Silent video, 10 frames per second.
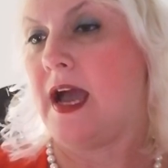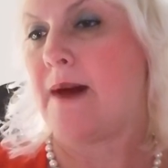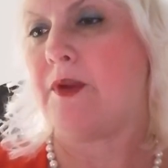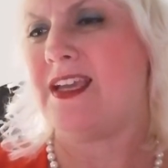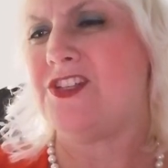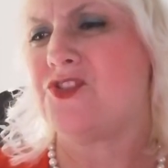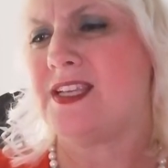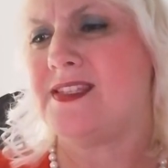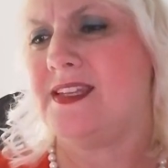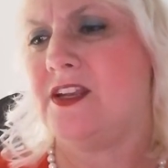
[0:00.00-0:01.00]
I'm not
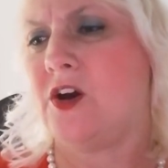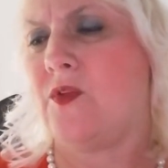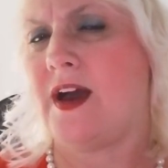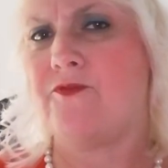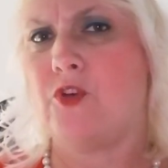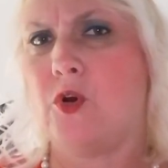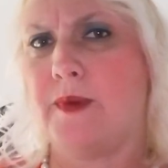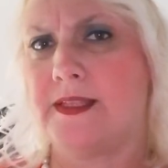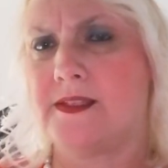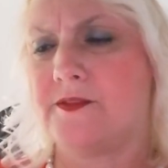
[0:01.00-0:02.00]
interested in all that
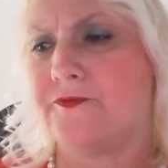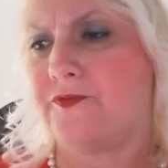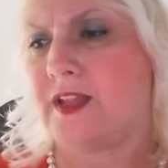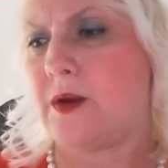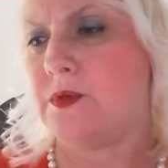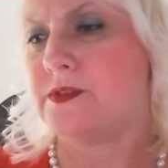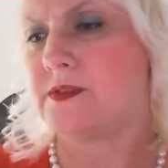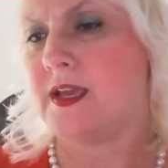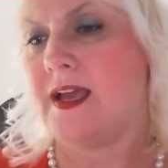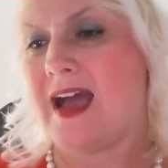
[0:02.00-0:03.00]
romance and flowers.